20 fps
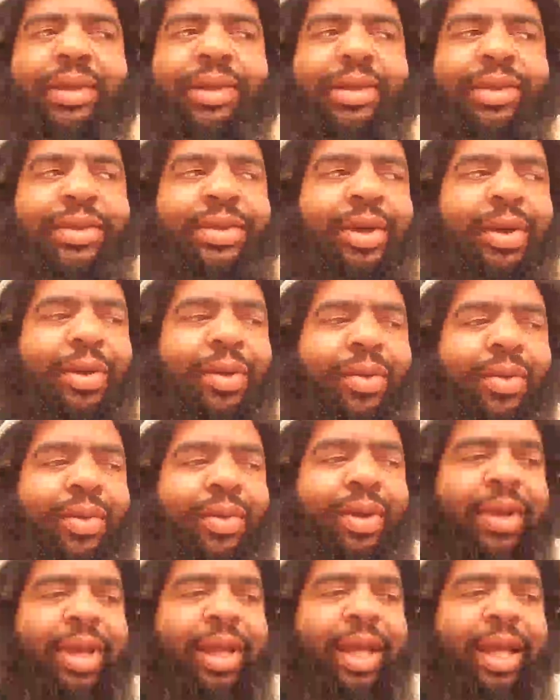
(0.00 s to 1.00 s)
so
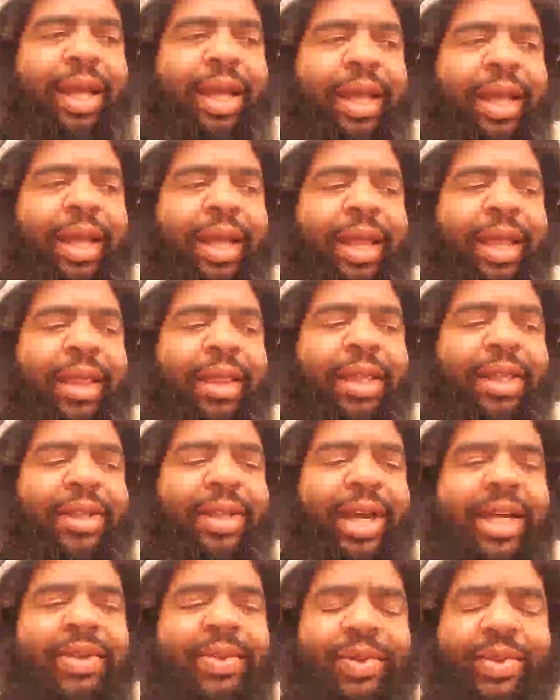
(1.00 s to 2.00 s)
these
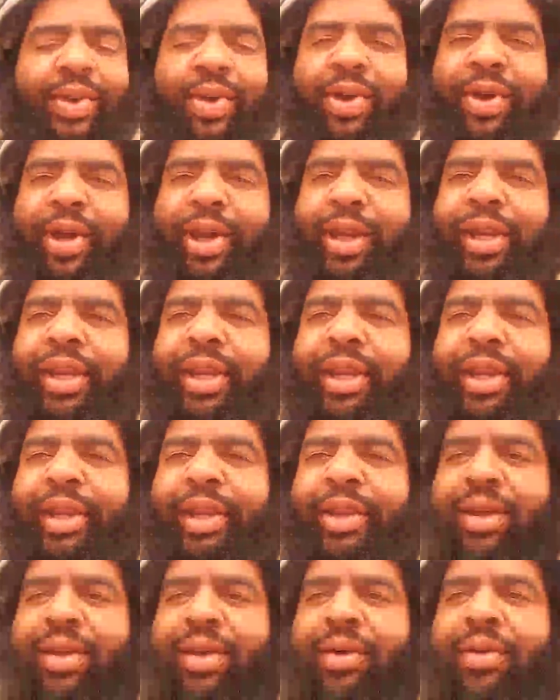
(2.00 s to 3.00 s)
guys were talking,
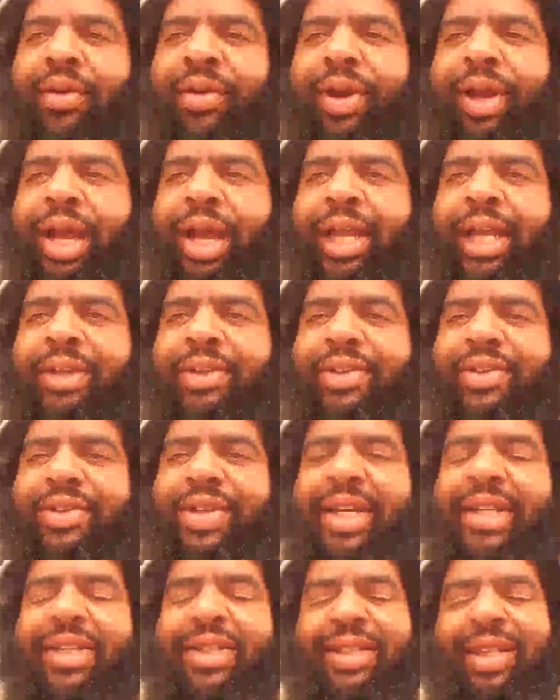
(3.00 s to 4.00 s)
and I got the
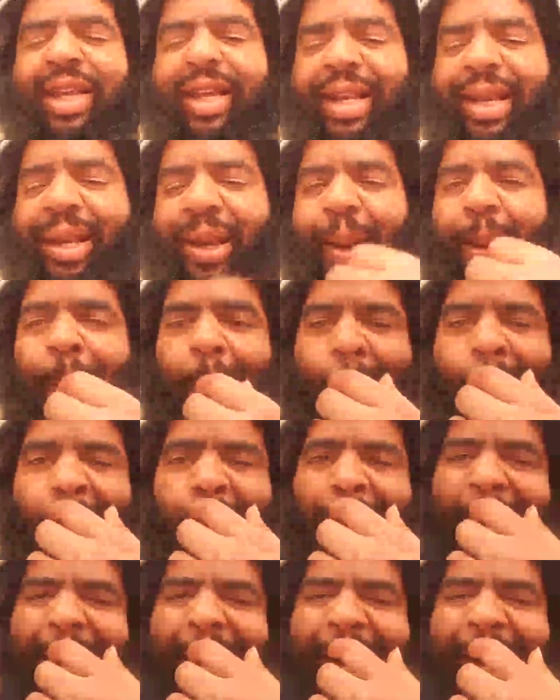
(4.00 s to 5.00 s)
sense that
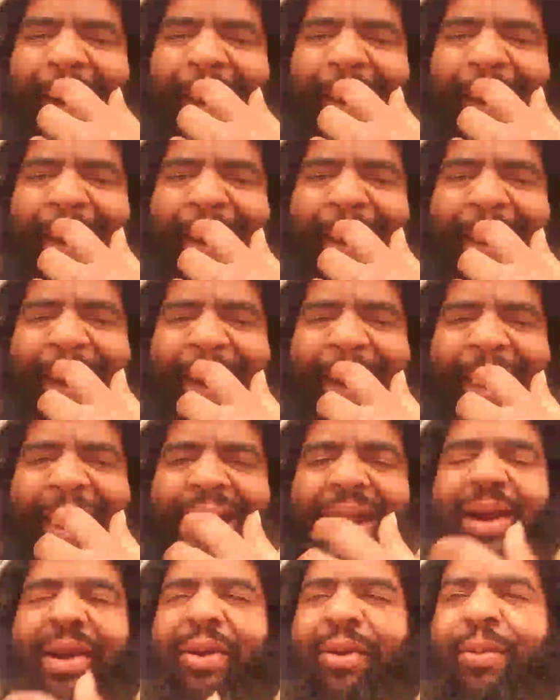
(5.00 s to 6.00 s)
I
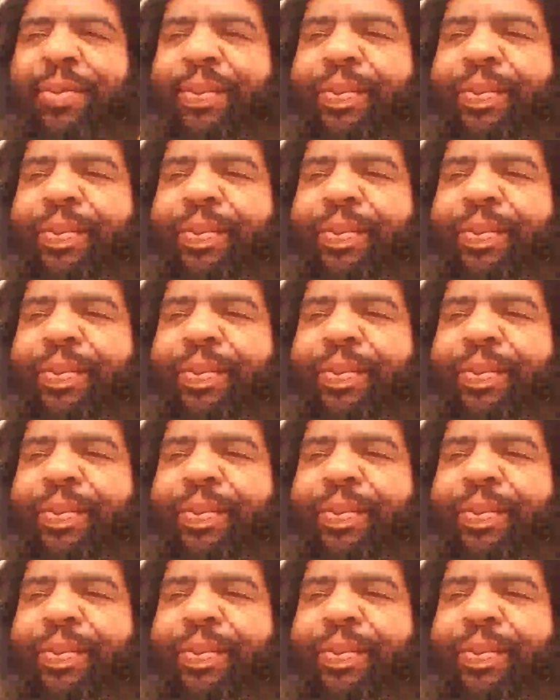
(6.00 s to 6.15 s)
don't know.